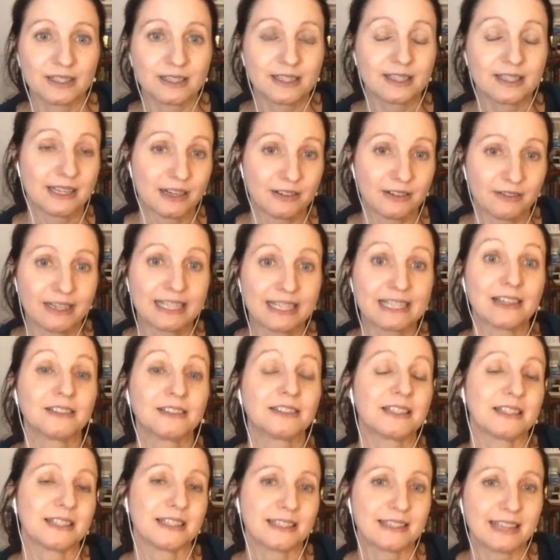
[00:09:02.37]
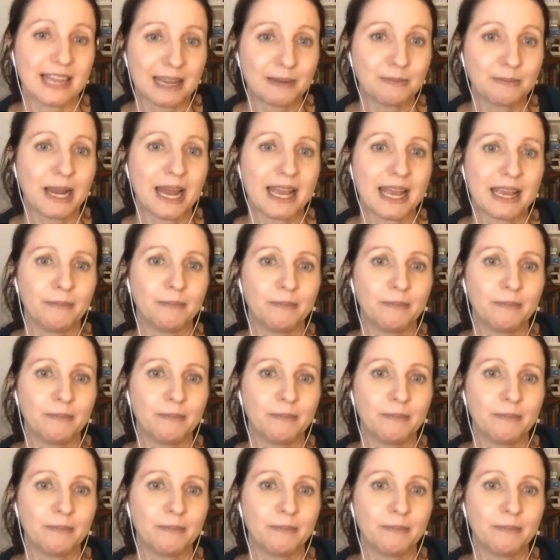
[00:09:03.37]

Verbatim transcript: series under the same name